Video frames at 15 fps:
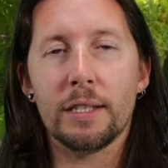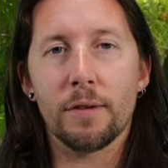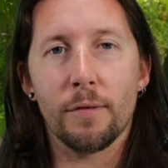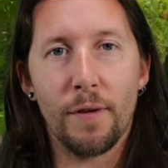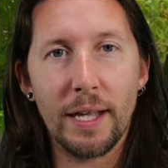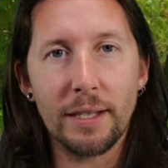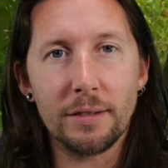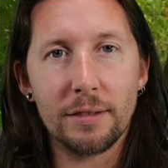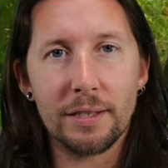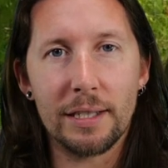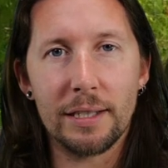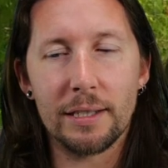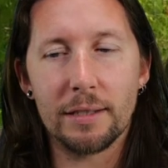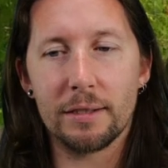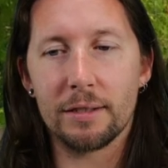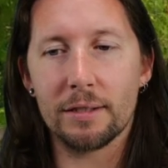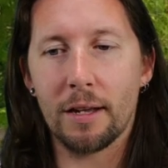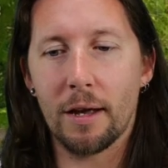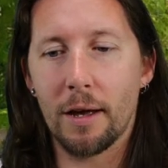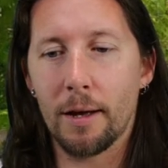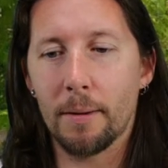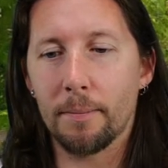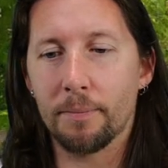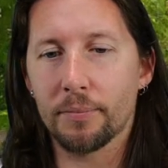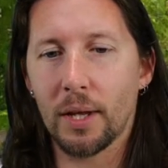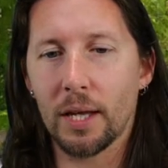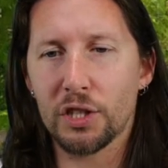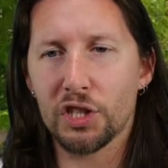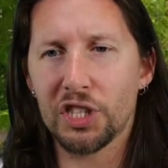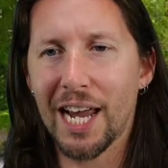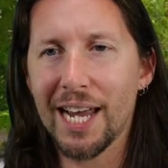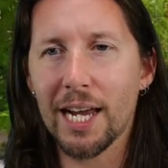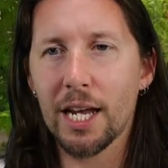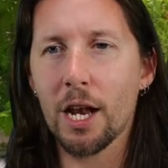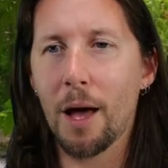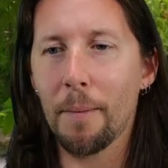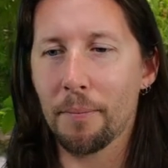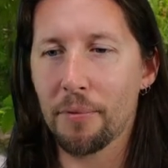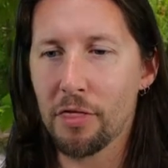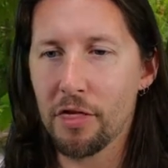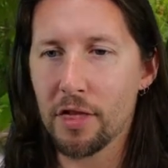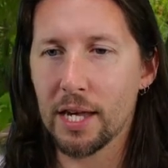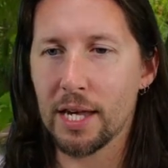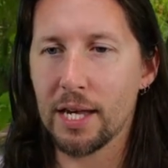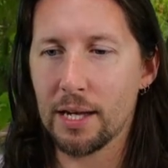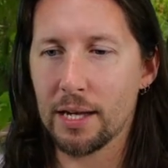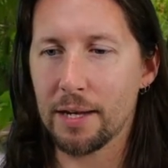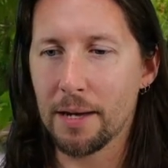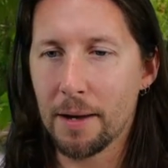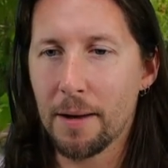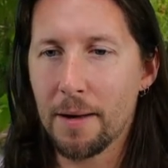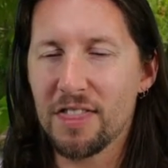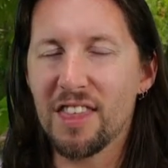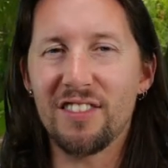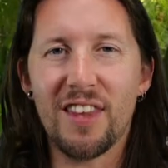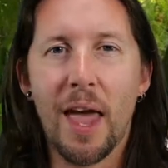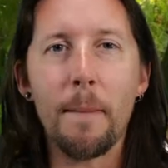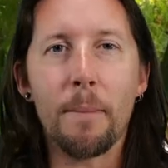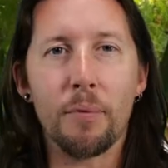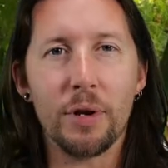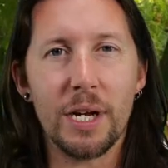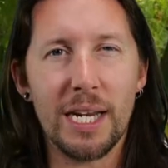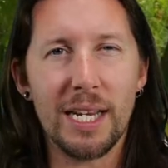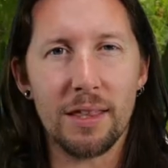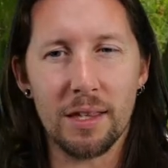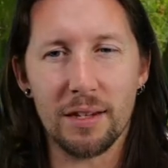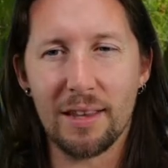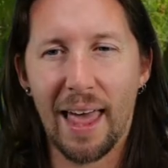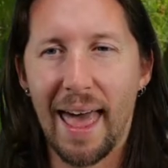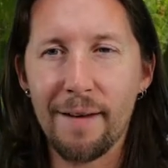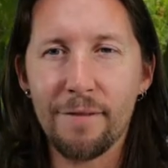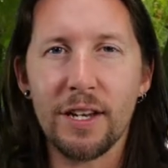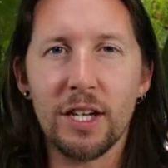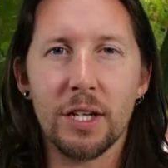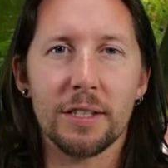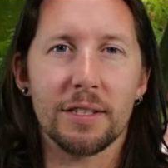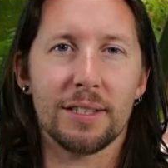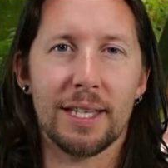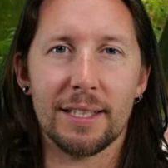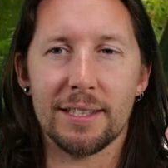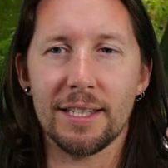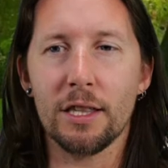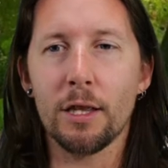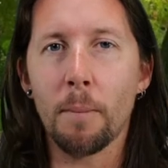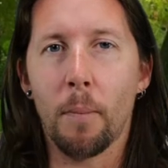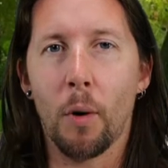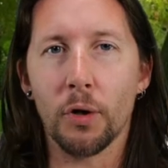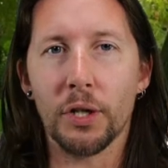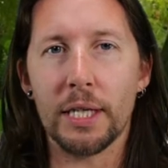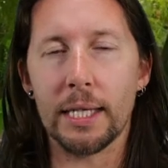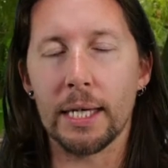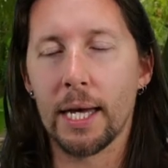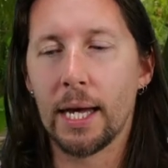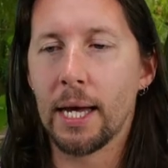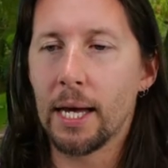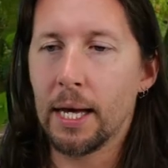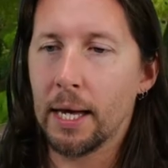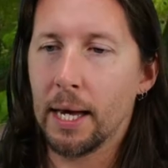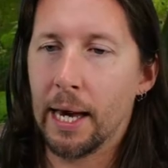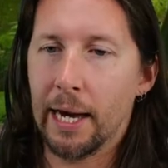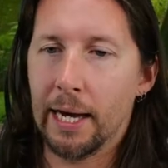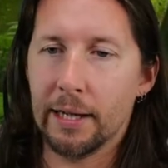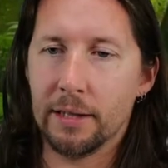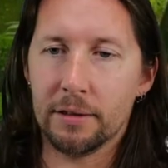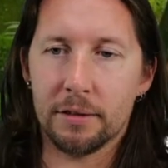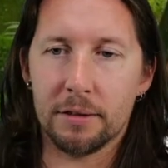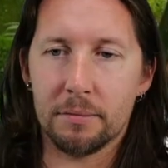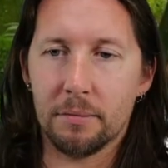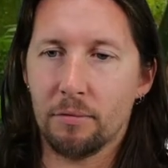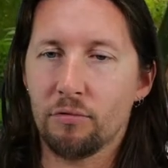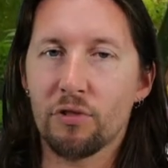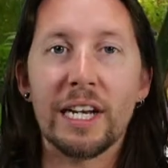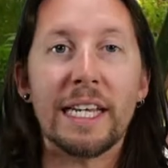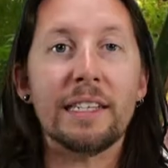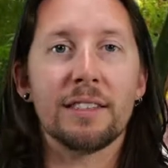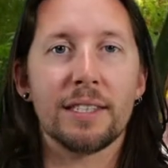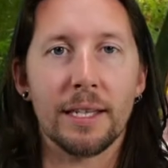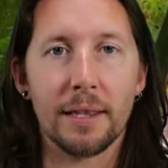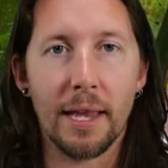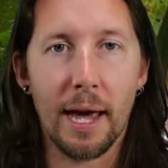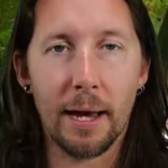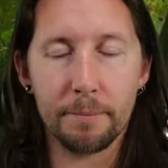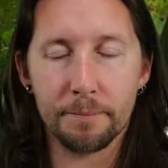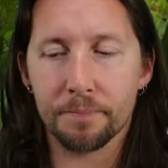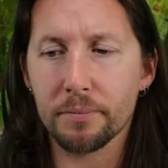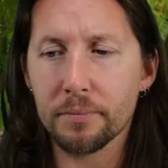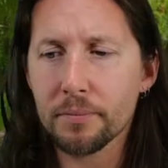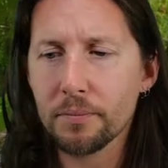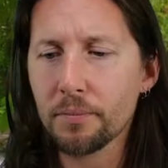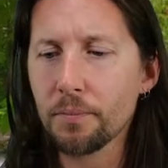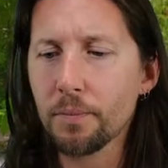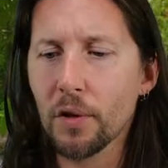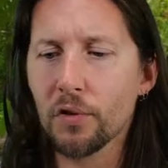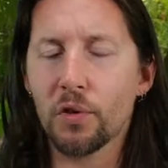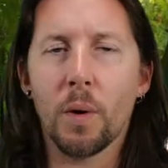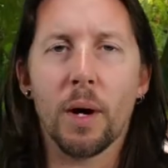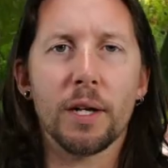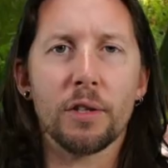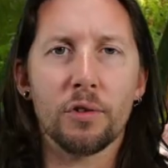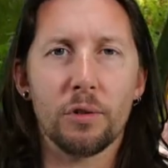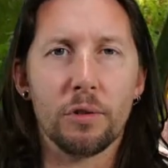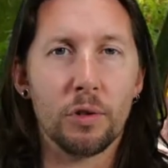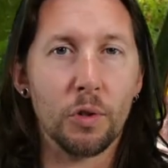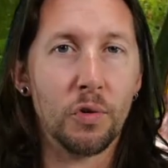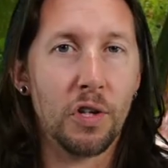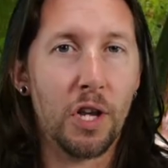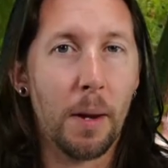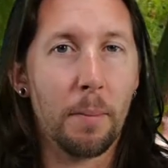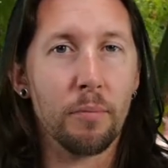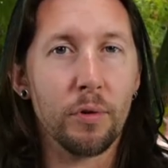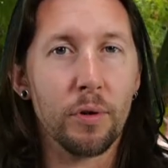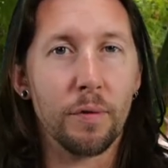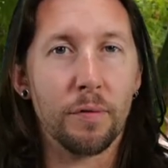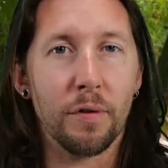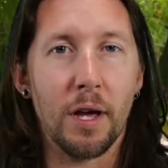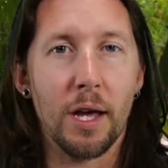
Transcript: events is shaking up the debris, the heaviness that's in the body and releasing that. So I use a number of